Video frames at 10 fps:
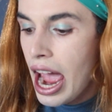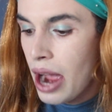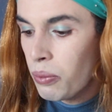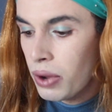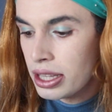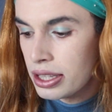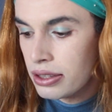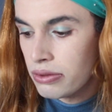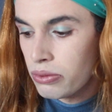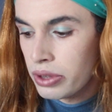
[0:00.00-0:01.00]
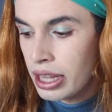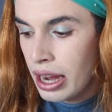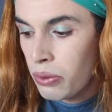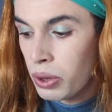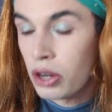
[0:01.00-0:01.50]
and once
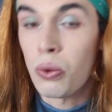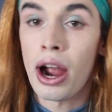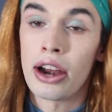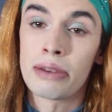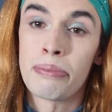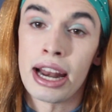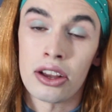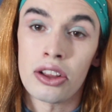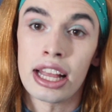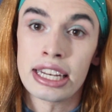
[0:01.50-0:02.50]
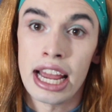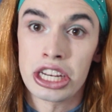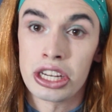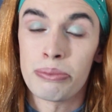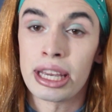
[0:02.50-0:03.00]
they required medical
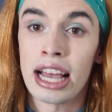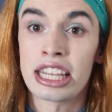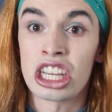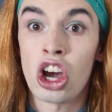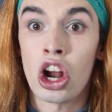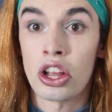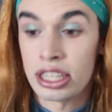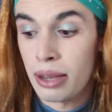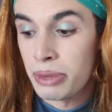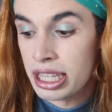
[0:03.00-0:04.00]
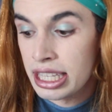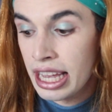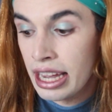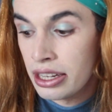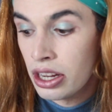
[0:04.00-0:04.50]
attention because it got on someone's
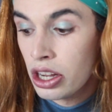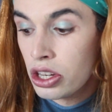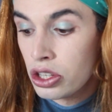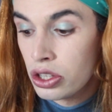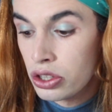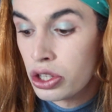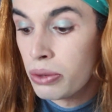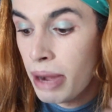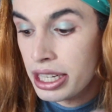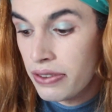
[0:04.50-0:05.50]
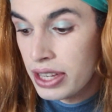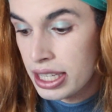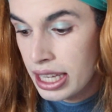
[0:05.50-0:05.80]
skin, too much of his